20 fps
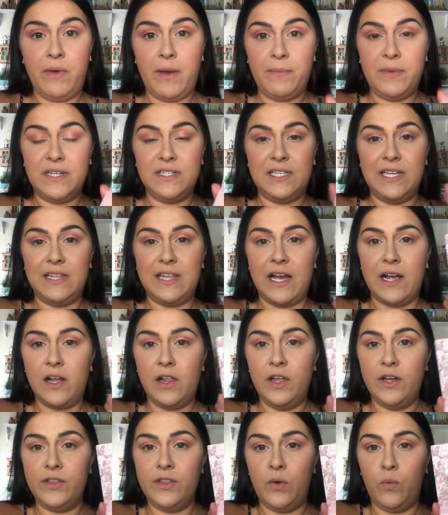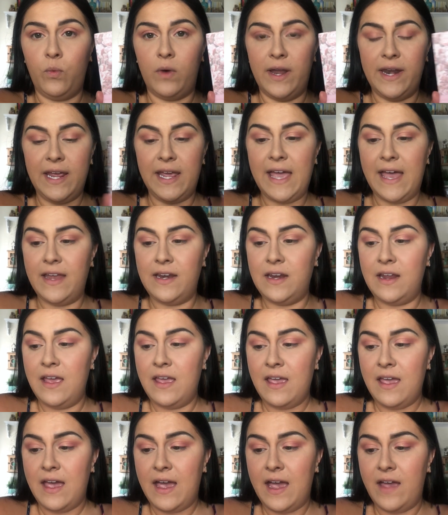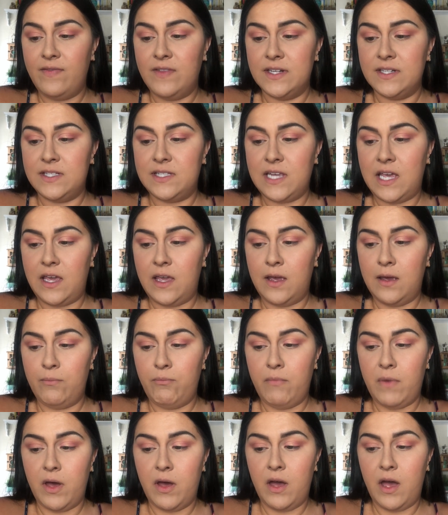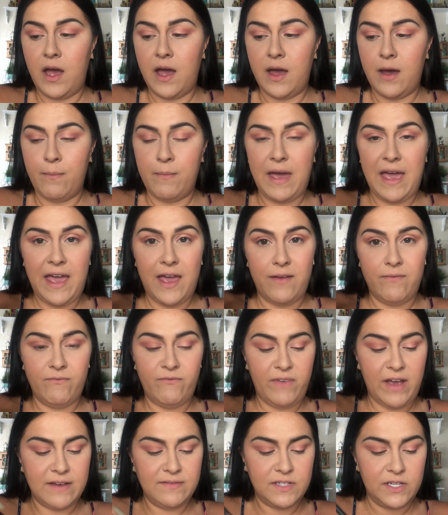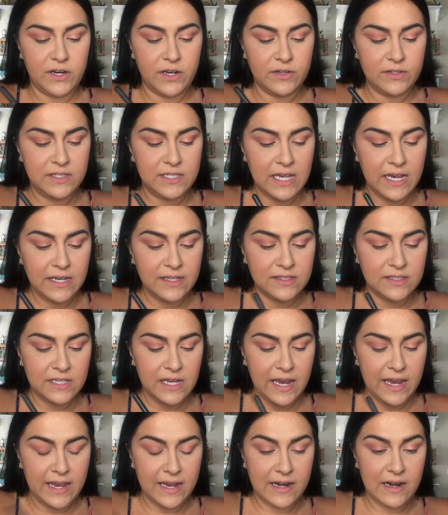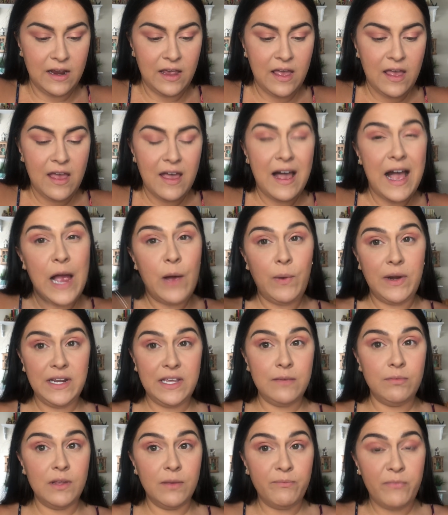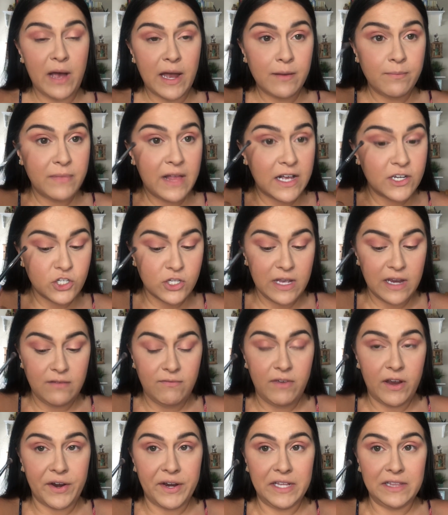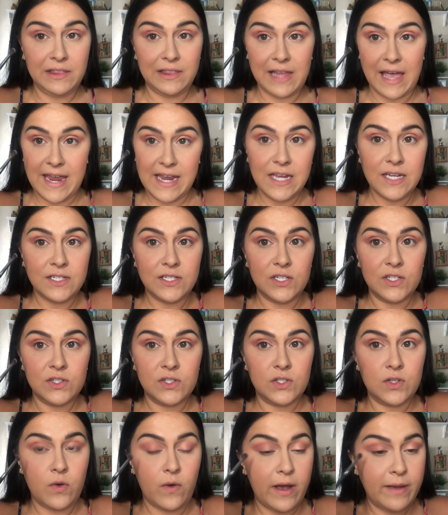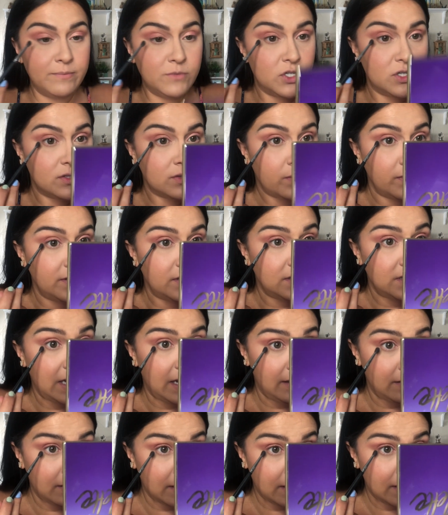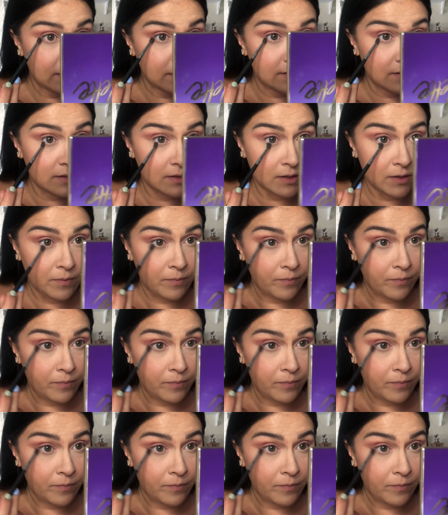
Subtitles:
I'm gonna take that color, The One again, and the same M506, and I wanna keep the bottom lash line very light, so I'm just going to take this